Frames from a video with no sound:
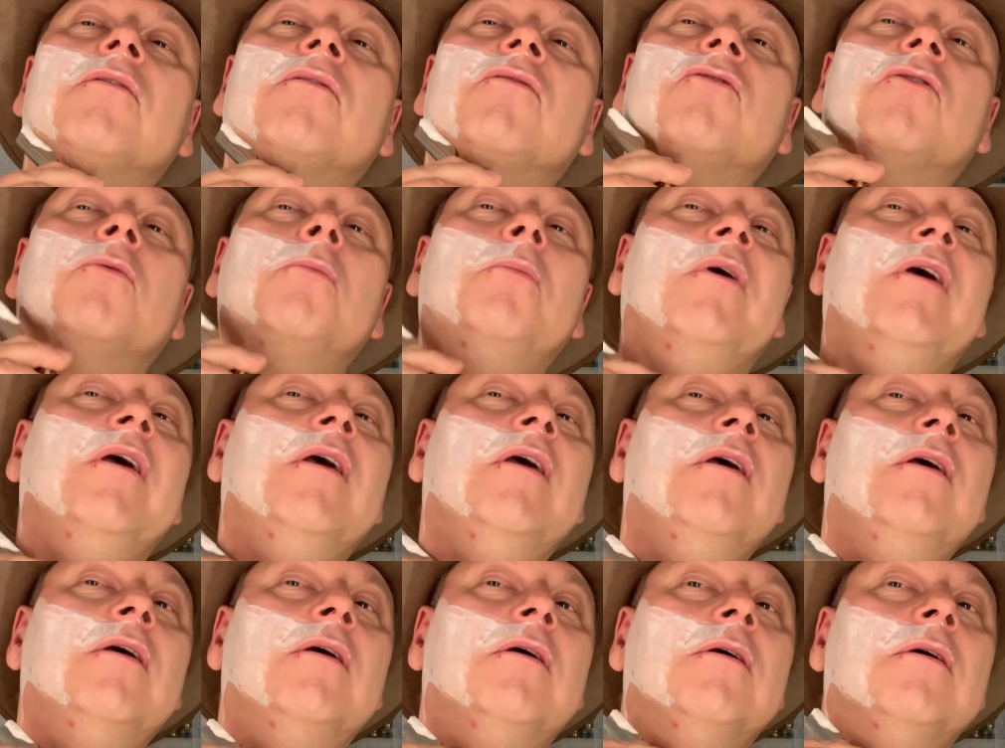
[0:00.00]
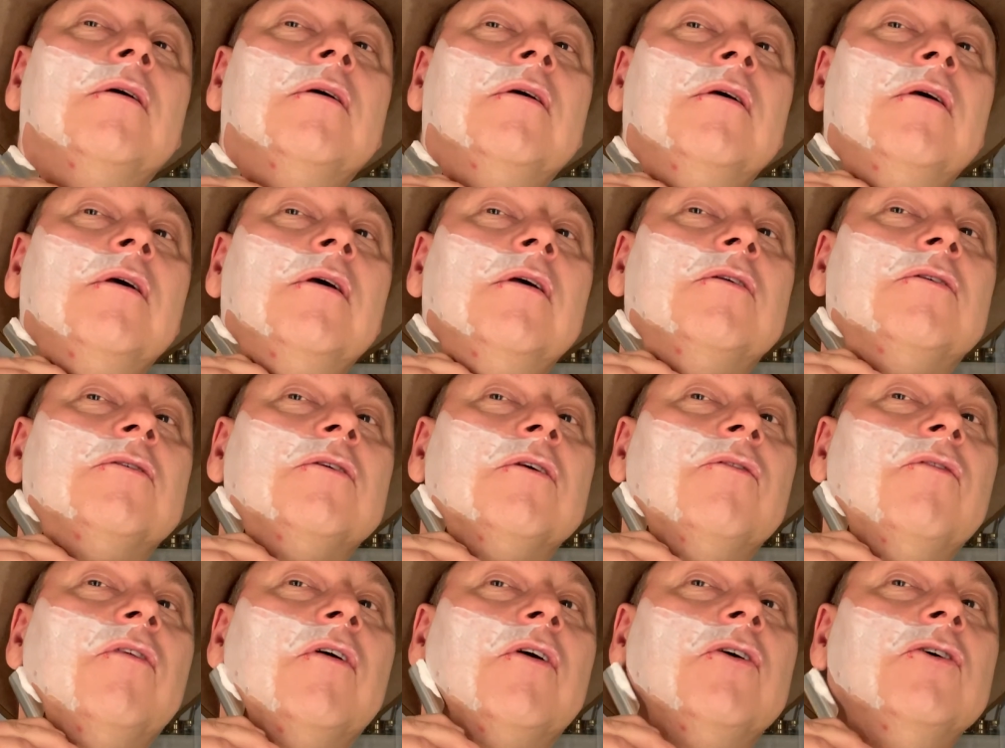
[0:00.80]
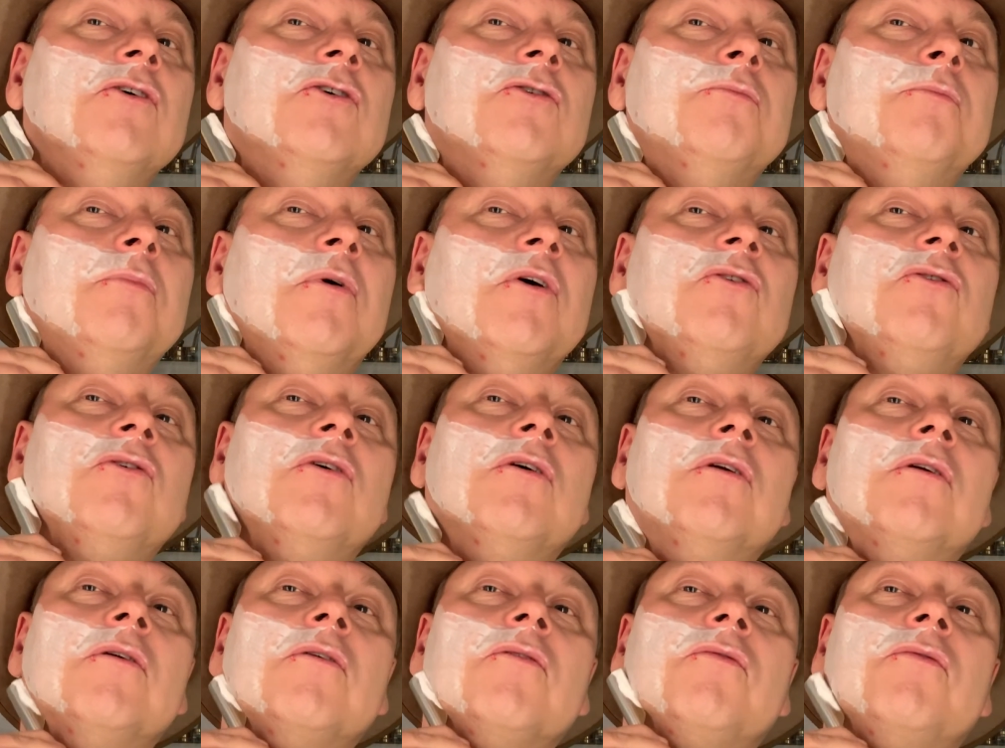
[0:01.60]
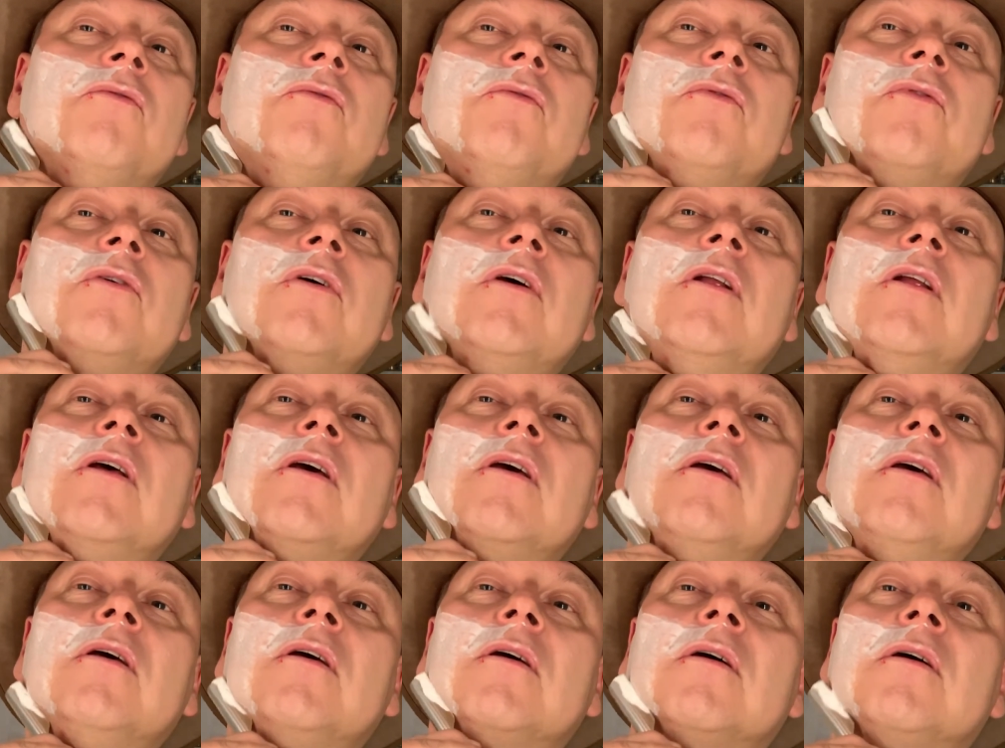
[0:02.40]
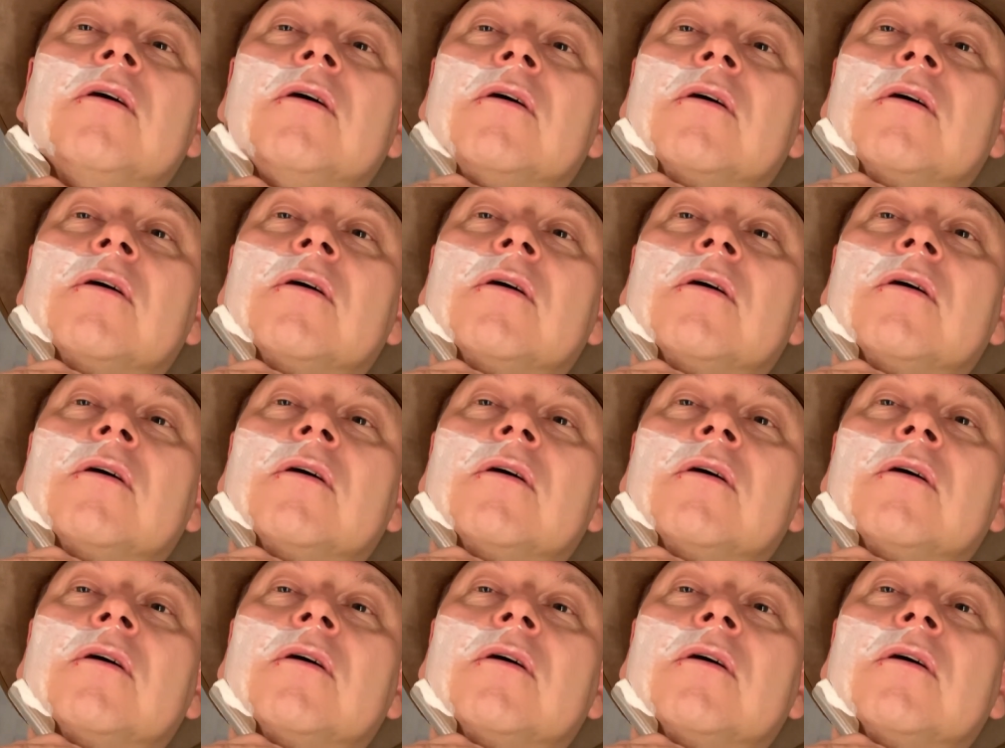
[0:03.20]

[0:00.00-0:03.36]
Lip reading: for me it's a very special feeling.